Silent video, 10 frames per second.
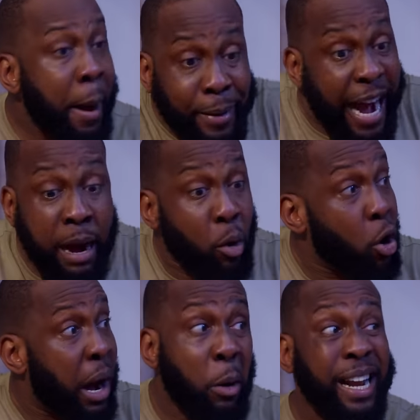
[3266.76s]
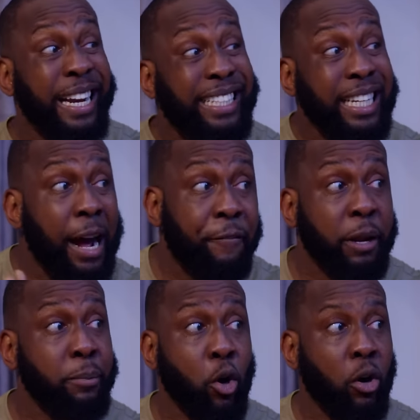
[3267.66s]
I'm calm, bro. I won't let this thing
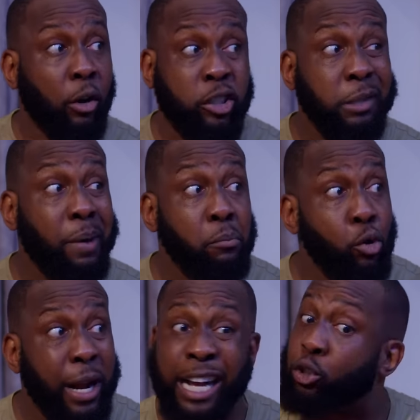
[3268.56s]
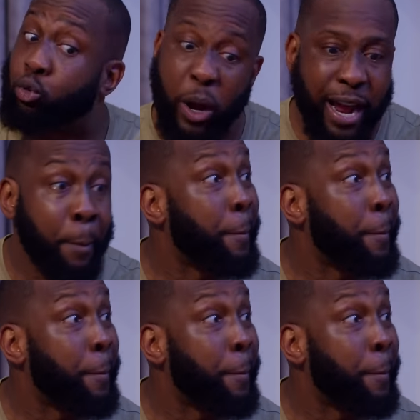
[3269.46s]
affect me. I'll change my mood. I swear.